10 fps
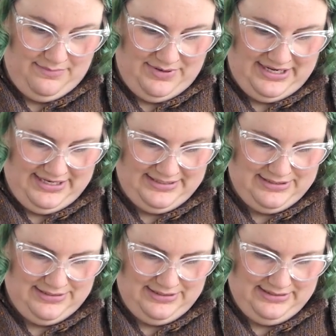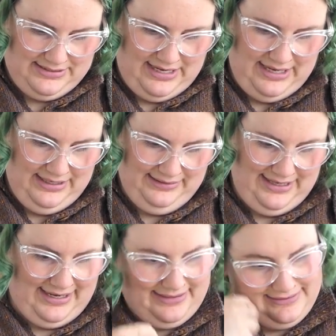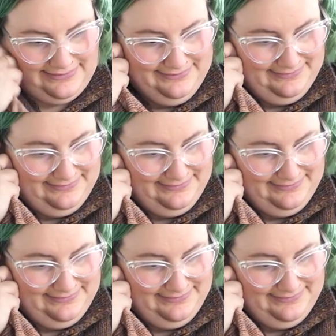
But it's just kind of like,